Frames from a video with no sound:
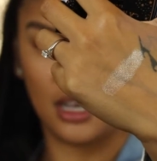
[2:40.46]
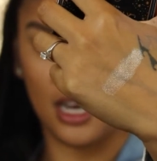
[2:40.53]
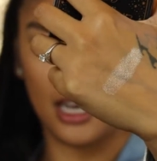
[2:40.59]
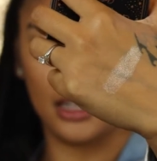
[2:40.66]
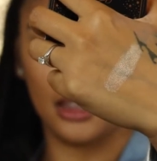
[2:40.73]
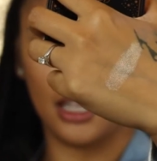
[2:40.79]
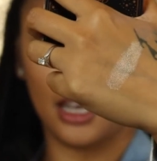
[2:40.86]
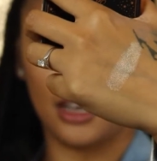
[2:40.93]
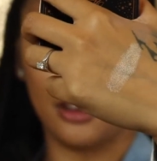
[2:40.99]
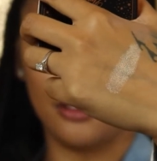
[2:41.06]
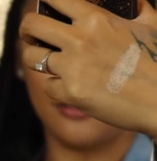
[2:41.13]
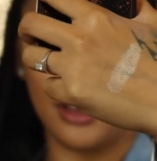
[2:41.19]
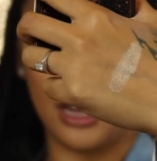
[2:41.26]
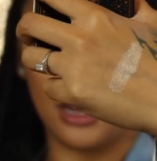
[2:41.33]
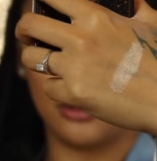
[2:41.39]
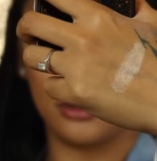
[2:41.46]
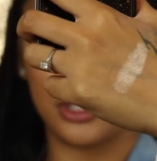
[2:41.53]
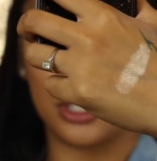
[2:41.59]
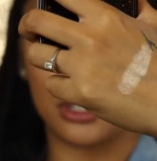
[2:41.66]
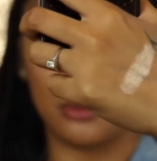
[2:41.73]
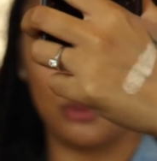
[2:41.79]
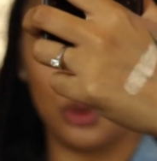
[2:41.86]
I love how
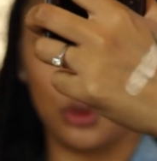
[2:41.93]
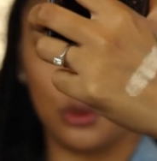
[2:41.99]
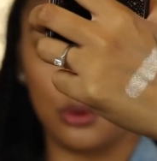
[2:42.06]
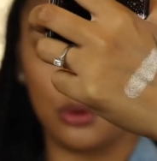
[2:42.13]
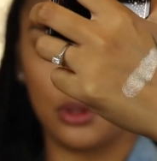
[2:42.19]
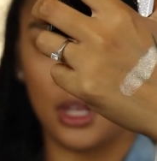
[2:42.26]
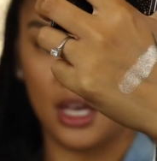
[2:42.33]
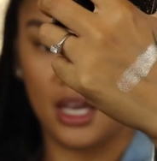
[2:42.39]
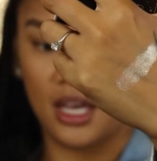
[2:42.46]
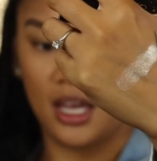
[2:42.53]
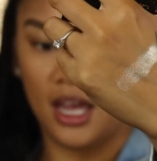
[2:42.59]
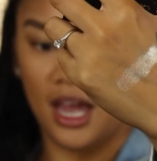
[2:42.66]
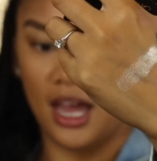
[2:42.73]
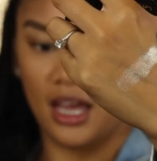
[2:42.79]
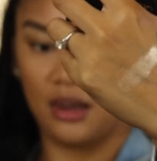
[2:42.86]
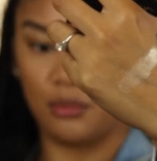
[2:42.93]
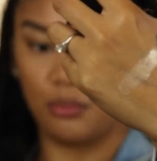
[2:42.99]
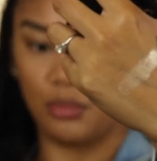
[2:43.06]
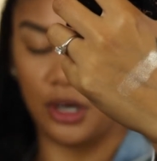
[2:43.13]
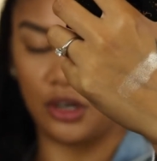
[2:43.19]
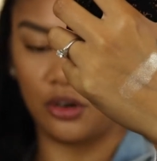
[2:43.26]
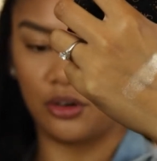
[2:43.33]
smooth and
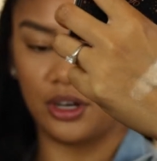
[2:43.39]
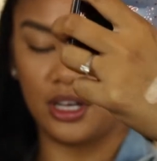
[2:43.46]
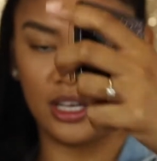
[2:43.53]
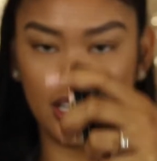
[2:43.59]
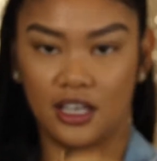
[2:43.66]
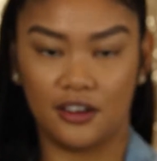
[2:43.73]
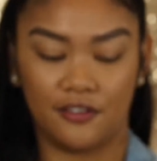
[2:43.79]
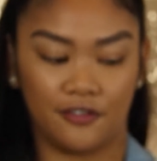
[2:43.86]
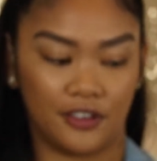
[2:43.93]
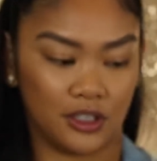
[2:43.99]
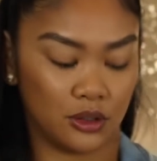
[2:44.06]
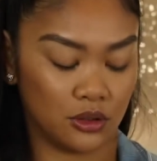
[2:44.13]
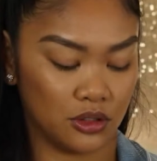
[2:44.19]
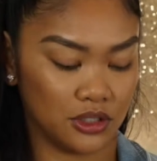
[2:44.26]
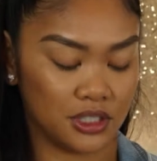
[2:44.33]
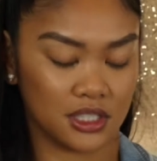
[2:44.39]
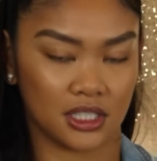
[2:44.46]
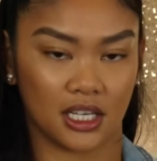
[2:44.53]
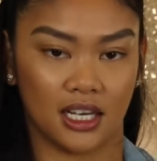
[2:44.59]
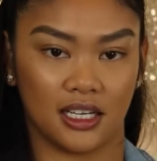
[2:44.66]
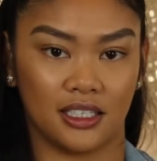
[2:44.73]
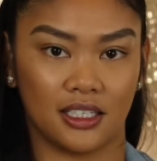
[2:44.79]
buttery it
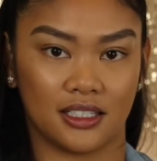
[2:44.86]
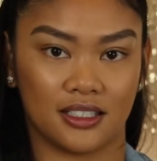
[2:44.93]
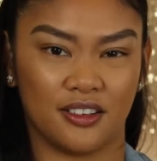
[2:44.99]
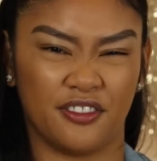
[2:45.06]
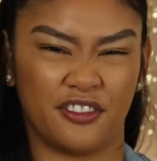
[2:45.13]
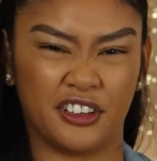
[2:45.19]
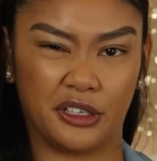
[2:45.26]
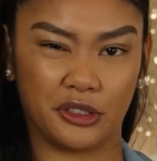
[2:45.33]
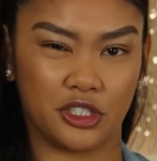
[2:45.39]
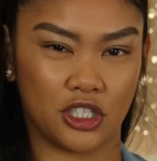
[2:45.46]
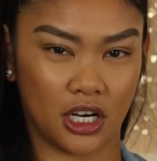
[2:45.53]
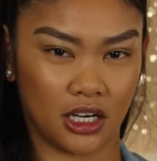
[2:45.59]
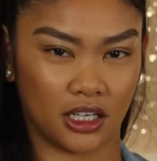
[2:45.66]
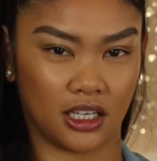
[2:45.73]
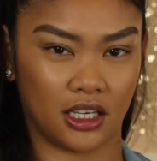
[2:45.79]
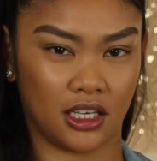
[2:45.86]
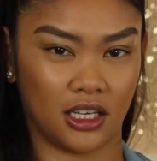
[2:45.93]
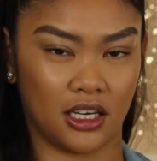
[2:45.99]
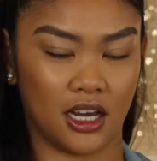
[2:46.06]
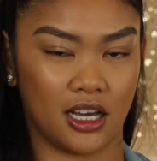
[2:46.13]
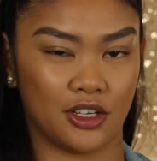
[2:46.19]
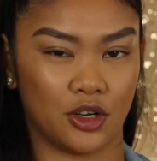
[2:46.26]
feels. It doesn't feel
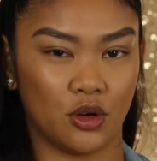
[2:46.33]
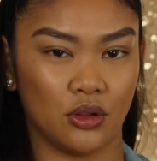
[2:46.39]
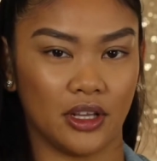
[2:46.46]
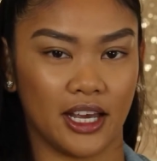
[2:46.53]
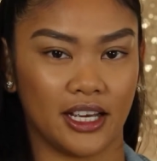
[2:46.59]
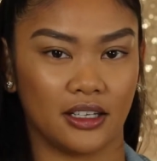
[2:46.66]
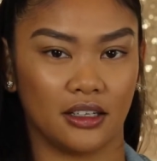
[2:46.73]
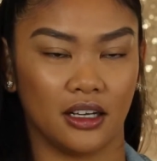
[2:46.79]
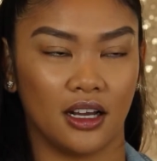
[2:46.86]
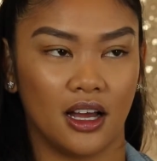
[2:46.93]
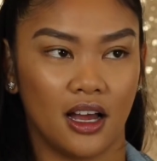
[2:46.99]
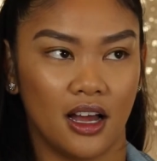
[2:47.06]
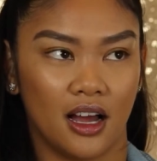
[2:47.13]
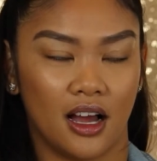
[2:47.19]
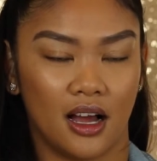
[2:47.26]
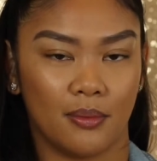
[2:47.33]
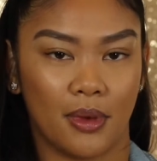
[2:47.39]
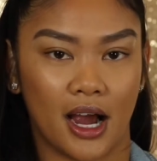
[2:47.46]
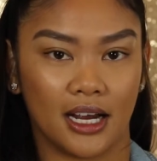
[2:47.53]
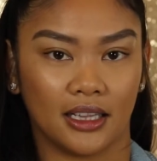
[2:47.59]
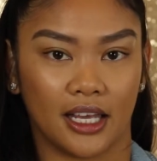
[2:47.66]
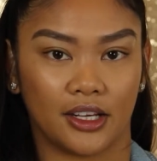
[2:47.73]
chunky. I don't like
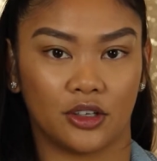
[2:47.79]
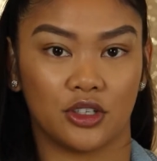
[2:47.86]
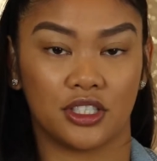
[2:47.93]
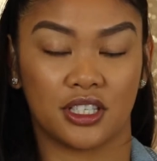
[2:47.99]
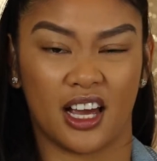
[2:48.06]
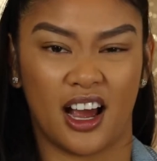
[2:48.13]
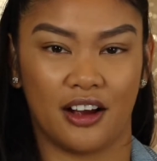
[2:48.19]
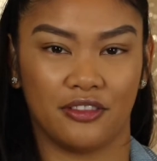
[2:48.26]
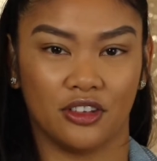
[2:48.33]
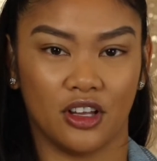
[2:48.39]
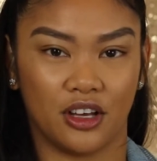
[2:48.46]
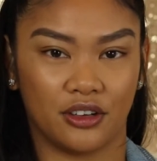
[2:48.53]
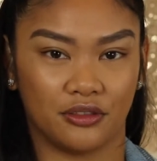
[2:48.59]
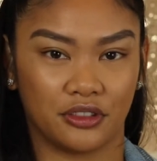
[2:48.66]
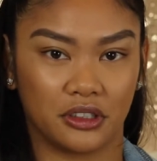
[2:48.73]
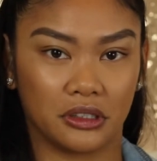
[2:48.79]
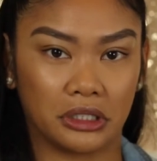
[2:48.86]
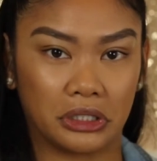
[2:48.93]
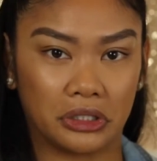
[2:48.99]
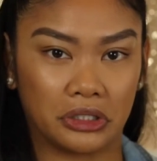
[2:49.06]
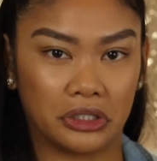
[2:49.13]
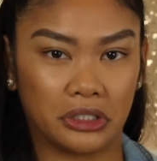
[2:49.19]
highlighters that have a lot of
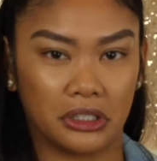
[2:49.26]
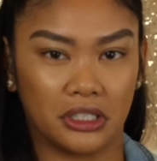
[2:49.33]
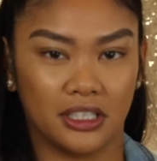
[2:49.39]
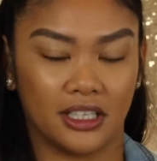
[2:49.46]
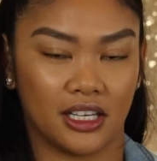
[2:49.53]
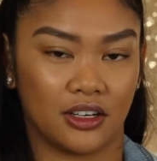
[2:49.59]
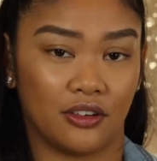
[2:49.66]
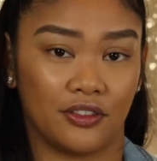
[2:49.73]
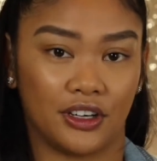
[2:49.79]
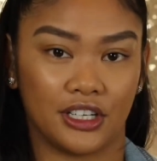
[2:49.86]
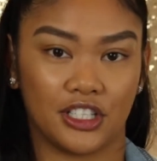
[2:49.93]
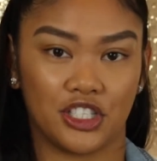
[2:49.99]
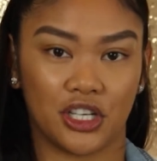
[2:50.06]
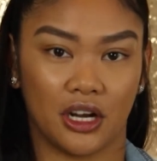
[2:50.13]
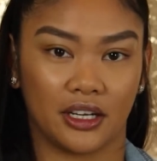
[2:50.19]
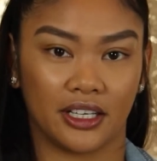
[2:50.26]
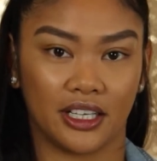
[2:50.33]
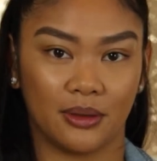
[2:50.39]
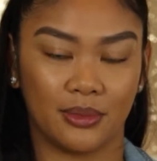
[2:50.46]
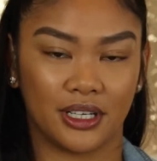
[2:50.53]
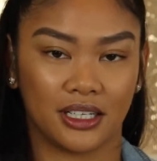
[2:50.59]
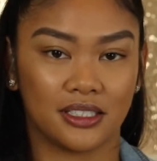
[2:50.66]
glitter and that are very
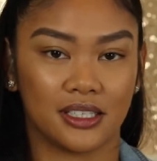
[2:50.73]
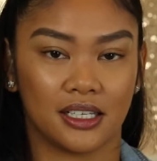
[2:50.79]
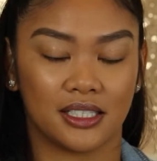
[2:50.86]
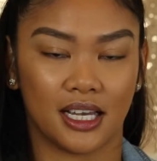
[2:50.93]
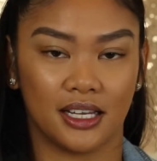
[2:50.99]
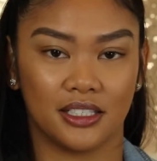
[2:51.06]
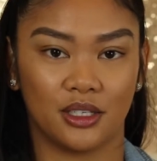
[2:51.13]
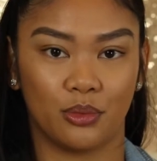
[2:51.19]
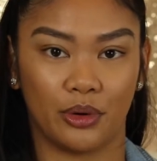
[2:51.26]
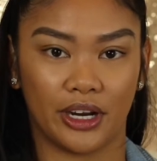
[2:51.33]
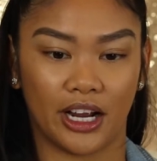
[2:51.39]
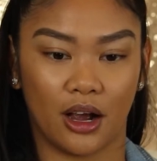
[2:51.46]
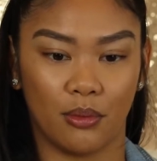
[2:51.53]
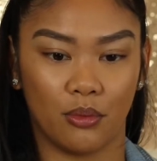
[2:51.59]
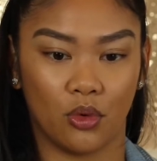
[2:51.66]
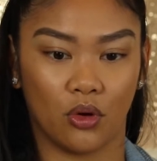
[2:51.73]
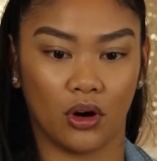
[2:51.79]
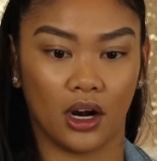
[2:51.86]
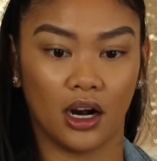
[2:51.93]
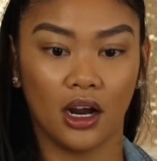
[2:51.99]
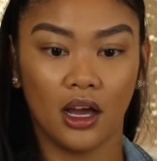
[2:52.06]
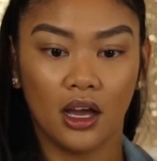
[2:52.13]
chunky, because they tend to bring out
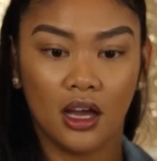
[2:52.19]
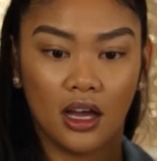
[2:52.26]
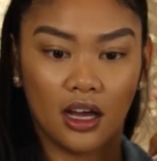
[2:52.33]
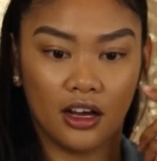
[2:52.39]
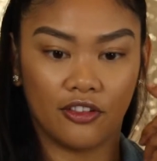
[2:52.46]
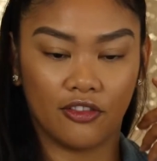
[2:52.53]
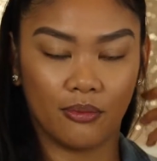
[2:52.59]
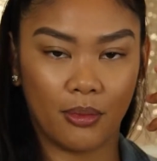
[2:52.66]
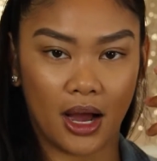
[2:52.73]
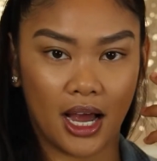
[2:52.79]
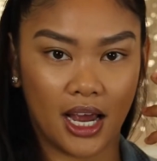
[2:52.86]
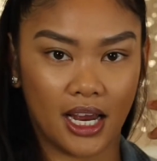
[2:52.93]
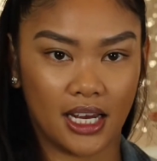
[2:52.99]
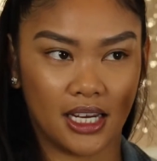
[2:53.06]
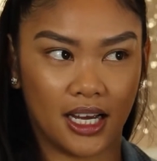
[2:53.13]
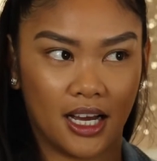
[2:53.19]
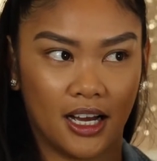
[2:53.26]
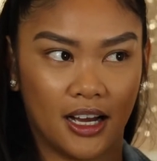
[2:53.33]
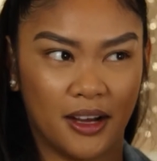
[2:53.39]
more of my